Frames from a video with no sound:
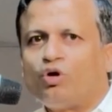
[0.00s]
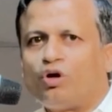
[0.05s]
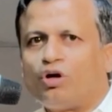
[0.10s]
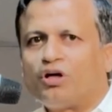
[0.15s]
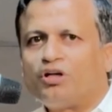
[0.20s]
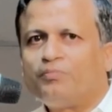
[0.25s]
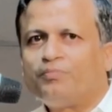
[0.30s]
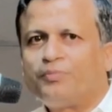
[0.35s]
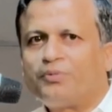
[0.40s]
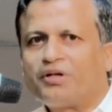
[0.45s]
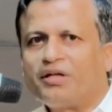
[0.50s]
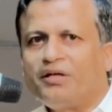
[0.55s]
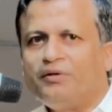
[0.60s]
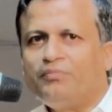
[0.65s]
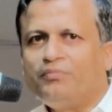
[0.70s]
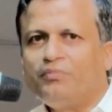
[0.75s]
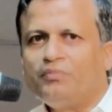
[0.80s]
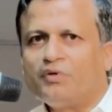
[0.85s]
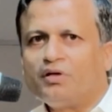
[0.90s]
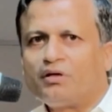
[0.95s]

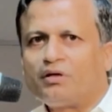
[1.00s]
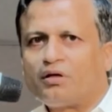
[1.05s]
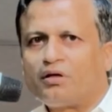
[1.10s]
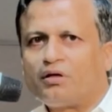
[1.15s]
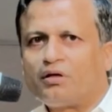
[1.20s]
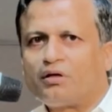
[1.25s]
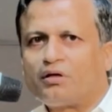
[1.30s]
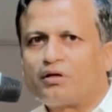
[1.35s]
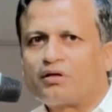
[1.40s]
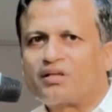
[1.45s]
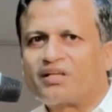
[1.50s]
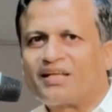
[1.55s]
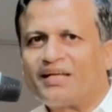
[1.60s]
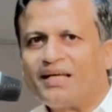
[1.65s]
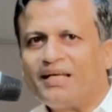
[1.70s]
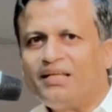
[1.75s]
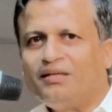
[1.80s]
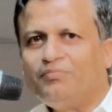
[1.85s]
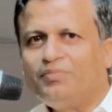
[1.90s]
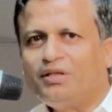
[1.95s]
on-prem
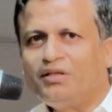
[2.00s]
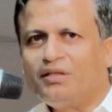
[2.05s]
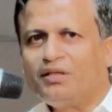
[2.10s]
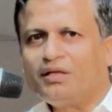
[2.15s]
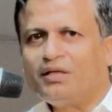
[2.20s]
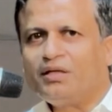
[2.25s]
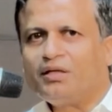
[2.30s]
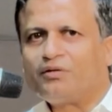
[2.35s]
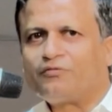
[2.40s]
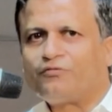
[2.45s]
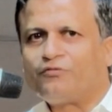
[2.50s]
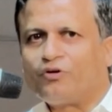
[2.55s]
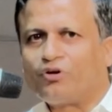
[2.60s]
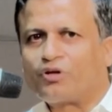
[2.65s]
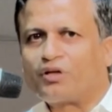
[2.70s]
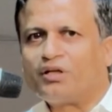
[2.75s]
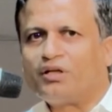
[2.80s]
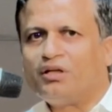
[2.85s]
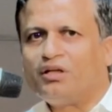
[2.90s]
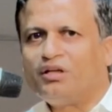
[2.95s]
can be there
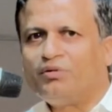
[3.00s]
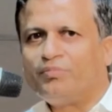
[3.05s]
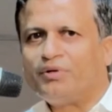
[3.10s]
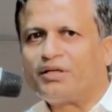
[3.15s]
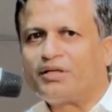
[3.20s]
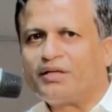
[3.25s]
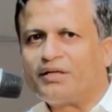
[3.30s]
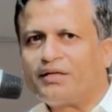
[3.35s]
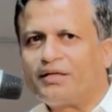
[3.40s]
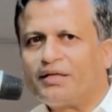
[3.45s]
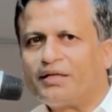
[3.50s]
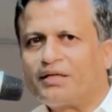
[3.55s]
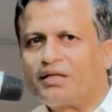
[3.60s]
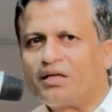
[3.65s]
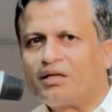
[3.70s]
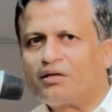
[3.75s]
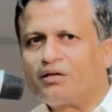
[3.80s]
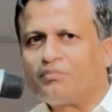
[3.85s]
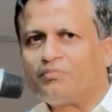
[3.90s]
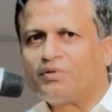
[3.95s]
for a limited
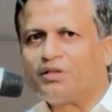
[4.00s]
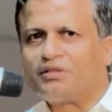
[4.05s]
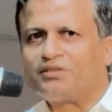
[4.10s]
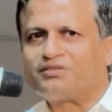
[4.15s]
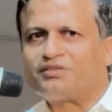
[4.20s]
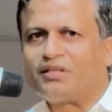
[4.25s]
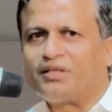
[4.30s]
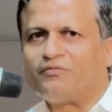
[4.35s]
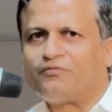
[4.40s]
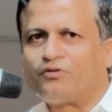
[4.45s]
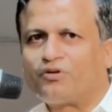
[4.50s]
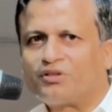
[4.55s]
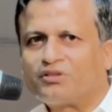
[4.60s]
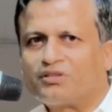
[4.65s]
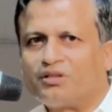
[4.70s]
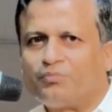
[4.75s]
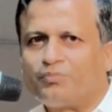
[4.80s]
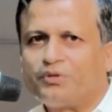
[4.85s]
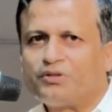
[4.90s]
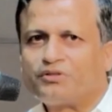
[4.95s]
data. Say for
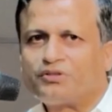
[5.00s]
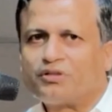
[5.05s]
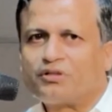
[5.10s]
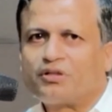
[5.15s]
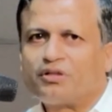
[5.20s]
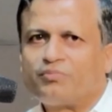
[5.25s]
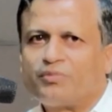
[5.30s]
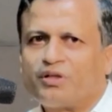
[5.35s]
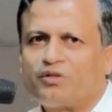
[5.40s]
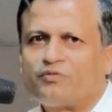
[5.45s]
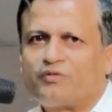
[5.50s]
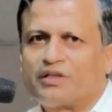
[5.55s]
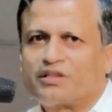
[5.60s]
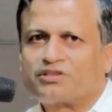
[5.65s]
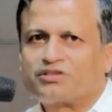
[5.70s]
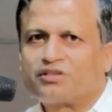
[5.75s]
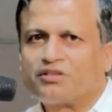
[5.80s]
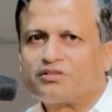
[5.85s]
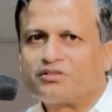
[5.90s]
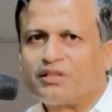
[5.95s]
example, certain
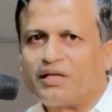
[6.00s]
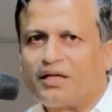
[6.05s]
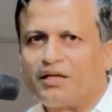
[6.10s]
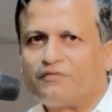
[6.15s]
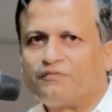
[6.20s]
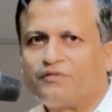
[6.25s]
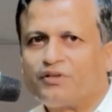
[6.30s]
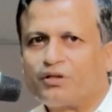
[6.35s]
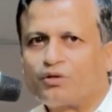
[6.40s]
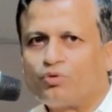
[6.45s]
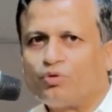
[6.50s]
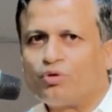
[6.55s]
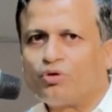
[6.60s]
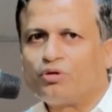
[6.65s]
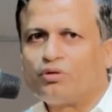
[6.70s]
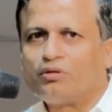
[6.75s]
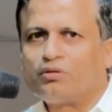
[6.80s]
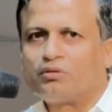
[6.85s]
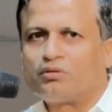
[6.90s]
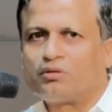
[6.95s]
manufacturers have their
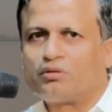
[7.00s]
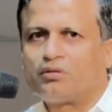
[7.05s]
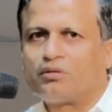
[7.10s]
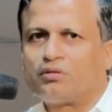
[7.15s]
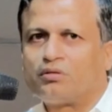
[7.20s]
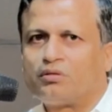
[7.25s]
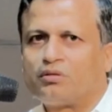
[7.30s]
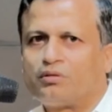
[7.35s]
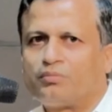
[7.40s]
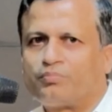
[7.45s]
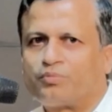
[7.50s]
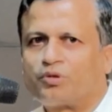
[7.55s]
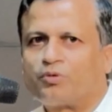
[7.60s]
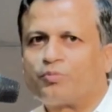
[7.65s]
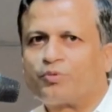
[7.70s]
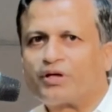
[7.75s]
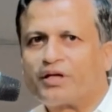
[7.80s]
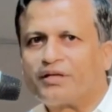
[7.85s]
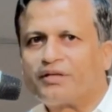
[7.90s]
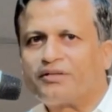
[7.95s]
own
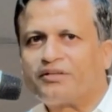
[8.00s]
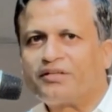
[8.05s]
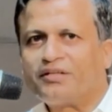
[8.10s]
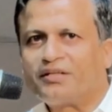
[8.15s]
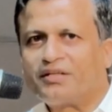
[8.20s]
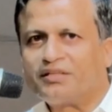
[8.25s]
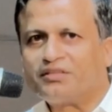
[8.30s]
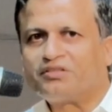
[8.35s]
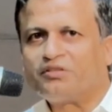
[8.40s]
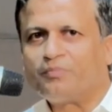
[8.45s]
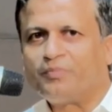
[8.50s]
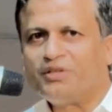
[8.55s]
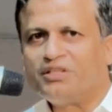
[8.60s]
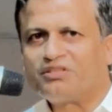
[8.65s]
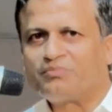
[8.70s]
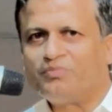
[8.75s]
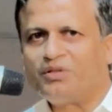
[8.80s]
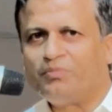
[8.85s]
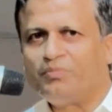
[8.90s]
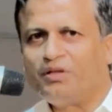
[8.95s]
proprietary
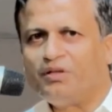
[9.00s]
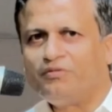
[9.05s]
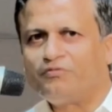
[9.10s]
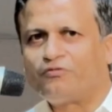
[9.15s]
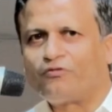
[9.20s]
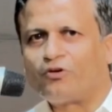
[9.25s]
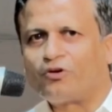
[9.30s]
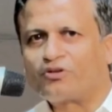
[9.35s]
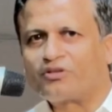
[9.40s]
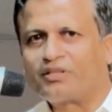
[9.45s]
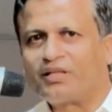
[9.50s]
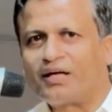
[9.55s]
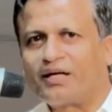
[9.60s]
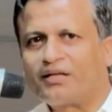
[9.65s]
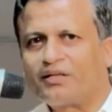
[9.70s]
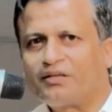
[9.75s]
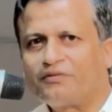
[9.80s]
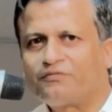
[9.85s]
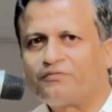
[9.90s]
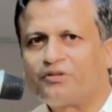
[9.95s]
recipes. Maybe for
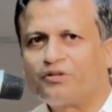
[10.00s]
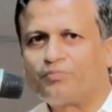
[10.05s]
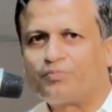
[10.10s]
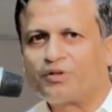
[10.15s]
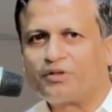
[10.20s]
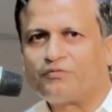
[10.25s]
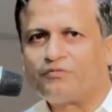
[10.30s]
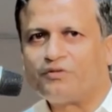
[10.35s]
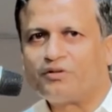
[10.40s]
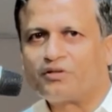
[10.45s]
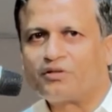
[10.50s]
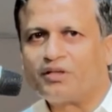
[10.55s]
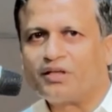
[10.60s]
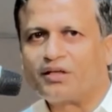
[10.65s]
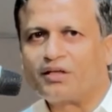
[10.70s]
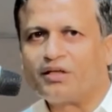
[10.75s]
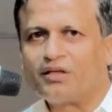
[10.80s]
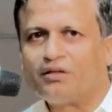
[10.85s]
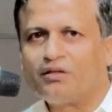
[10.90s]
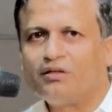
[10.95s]
that, if they prefer, they
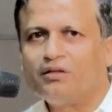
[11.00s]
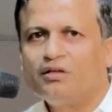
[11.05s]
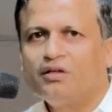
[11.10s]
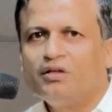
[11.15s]
can